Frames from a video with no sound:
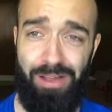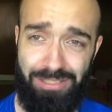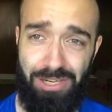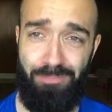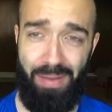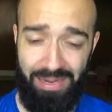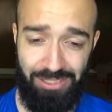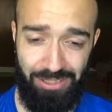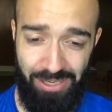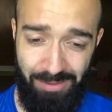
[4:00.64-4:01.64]
Luster
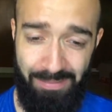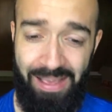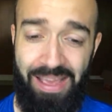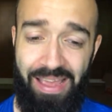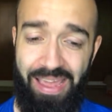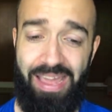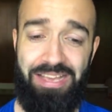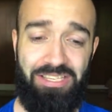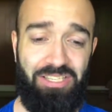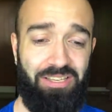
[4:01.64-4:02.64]
Pendulum
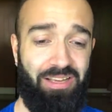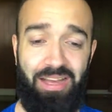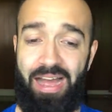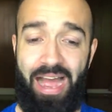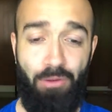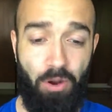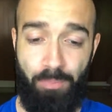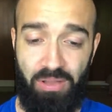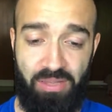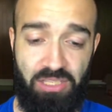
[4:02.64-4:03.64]
is I
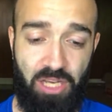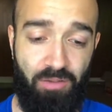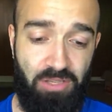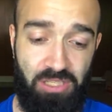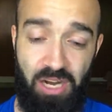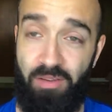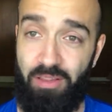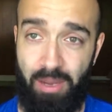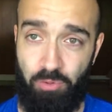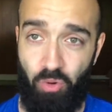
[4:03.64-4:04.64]
would put this obviously not
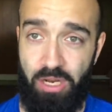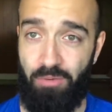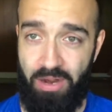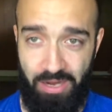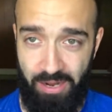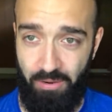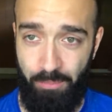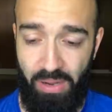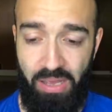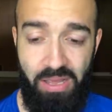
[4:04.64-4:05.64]
even in top 20 right now,
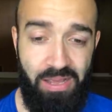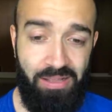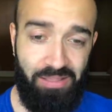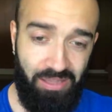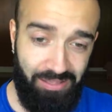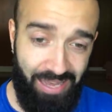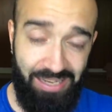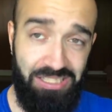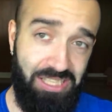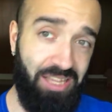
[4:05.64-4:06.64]
but the
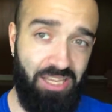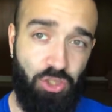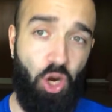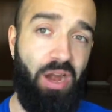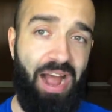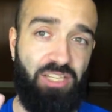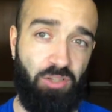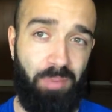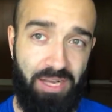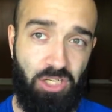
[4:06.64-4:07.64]
legacy that this card
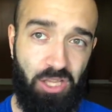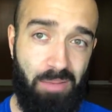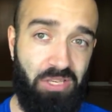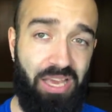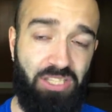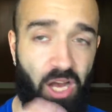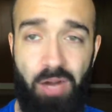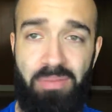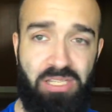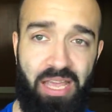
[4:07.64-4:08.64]
has for Pendulums is
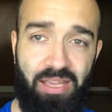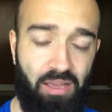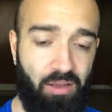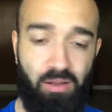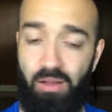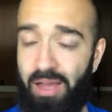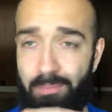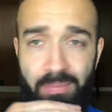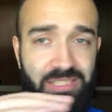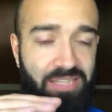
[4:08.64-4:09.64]
unmistaking,
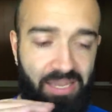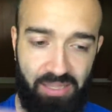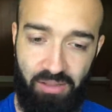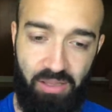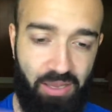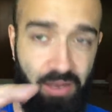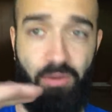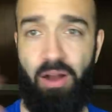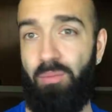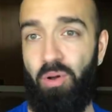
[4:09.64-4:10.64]
unmistakably
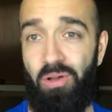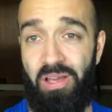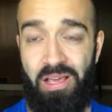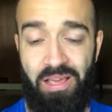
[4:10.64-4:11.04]
incredible.